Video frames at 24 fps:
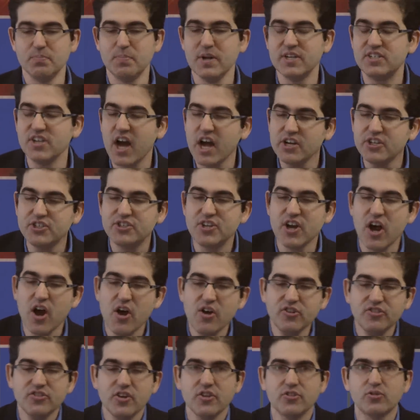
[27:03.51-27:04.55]
But Judge
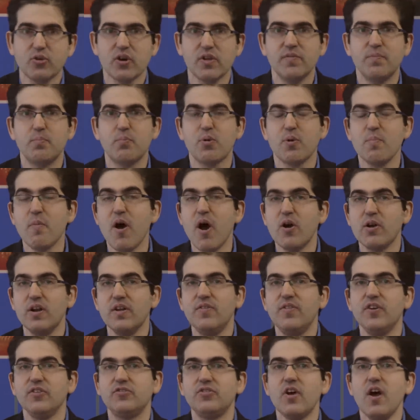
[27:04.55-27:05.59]
Jones sort of
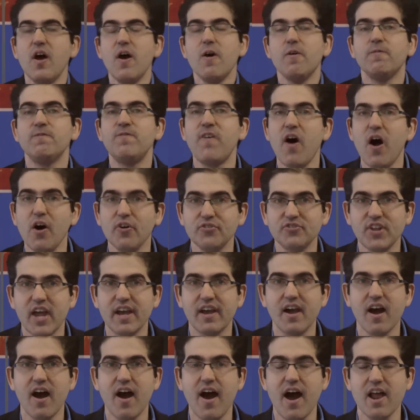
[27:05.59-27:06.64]
promoted this false
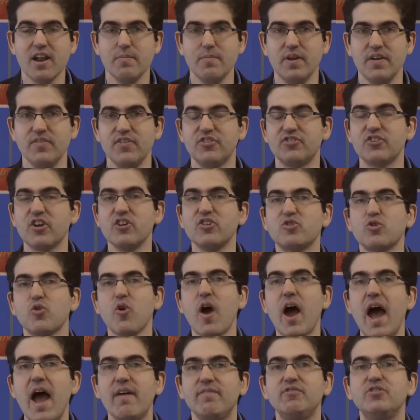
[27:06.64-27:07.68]
dichotomy, this
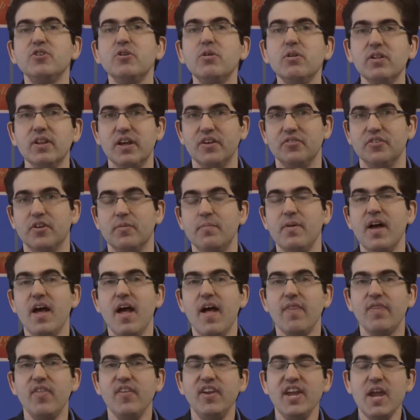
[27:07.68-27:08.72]
contrived dualism
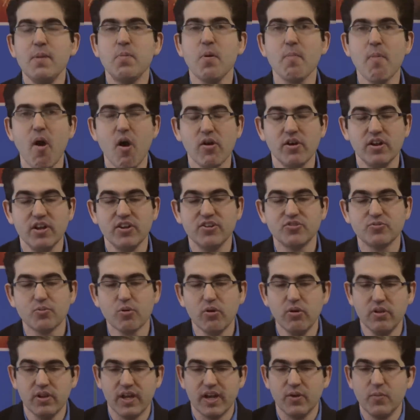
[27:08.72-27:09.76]
that he promoted in his
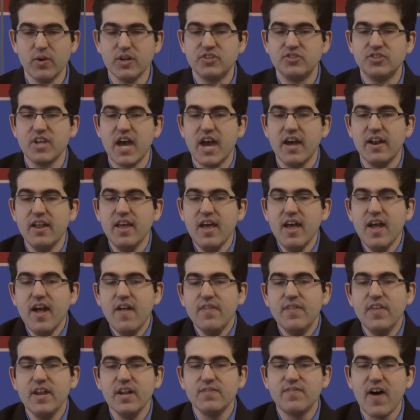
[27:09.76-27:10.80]
ruling, which said
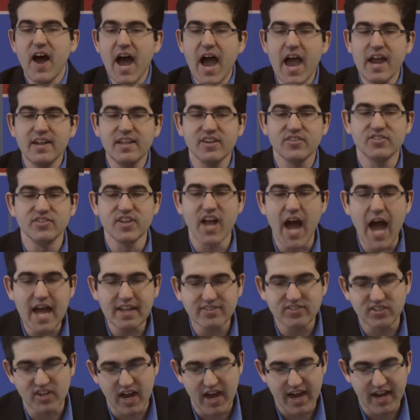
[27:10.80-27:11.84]
that if ID is
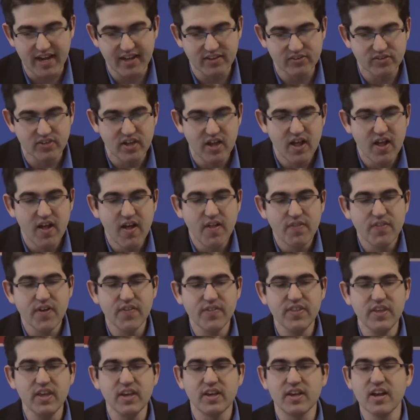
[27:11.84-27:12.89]
not science, then
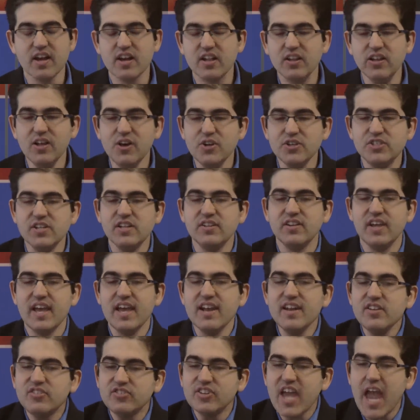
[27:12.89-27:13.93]
the conclusion is
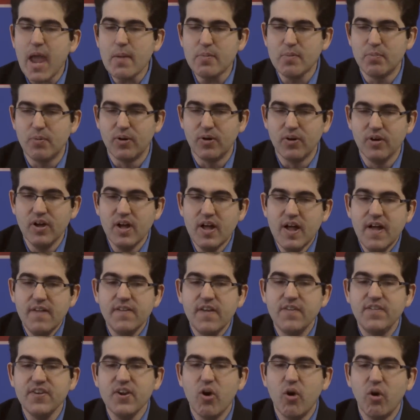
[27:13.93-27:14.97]
inescapable
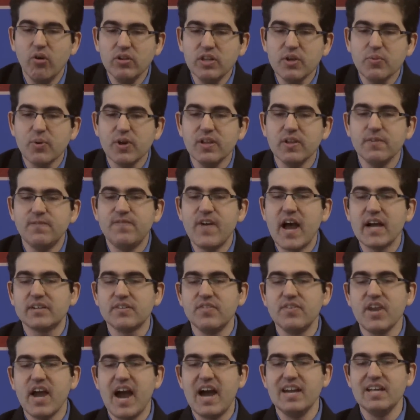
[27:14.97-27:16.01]
that the only real effect
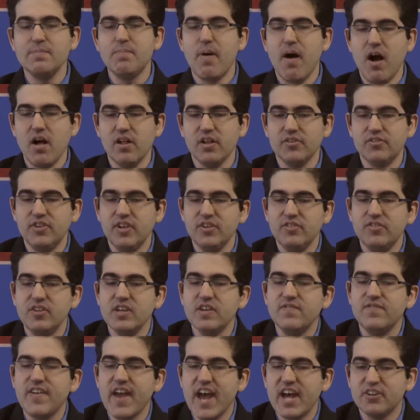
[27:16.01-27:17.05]
of the ID policy is the
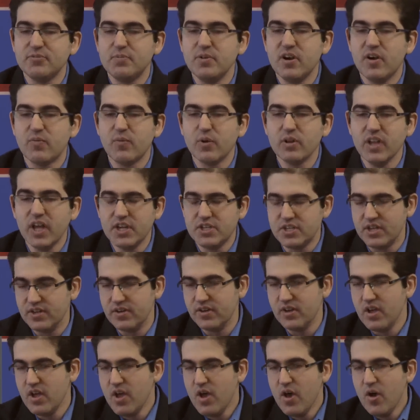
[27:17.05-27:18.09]
advancement of religion.
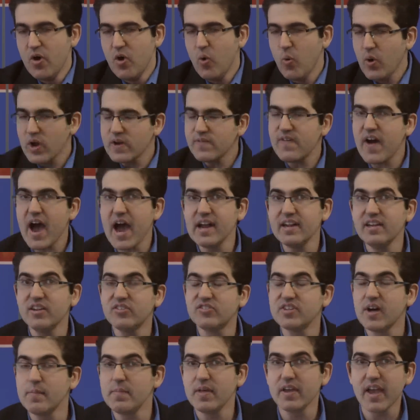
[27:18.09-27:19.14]
Well, what if ID is
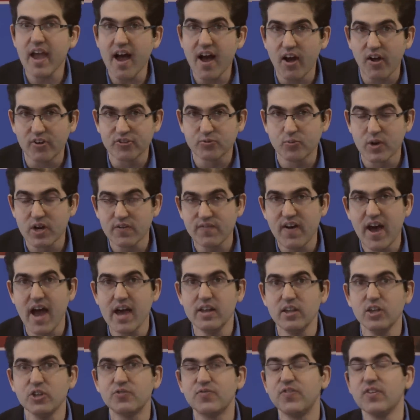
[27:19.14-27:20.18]
something else? What if
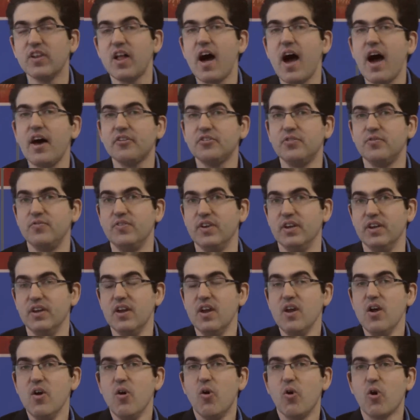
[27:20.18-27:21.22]
ID is philosophy?
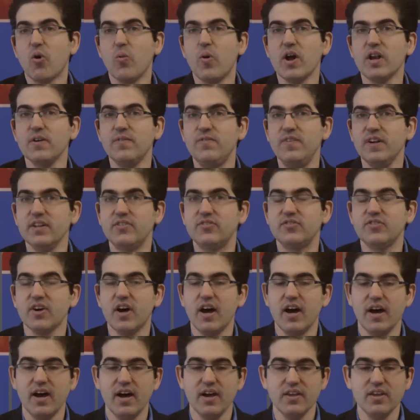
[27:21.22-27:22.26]
Or what if it's
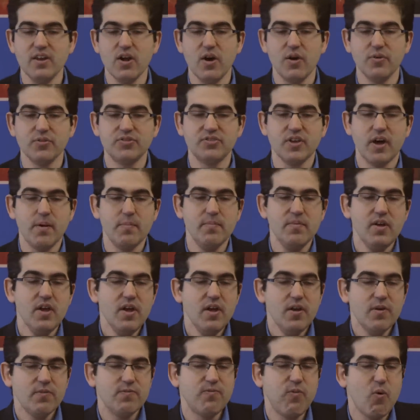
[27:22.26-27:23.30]
uh, you know, some
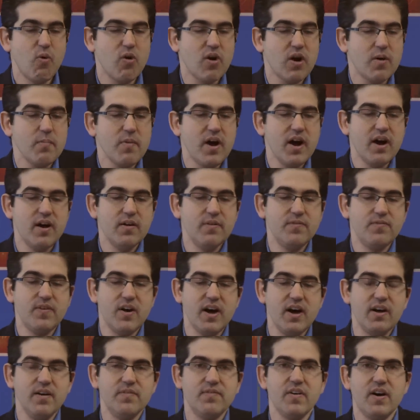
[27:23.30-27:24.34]
form of,
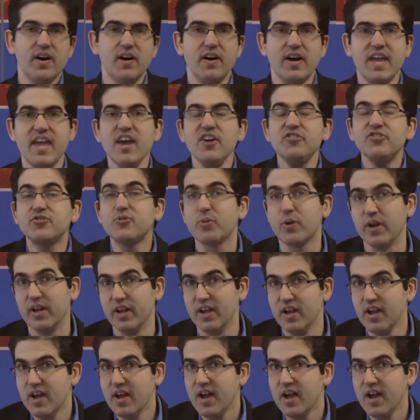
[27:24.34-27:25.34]
of uh, history?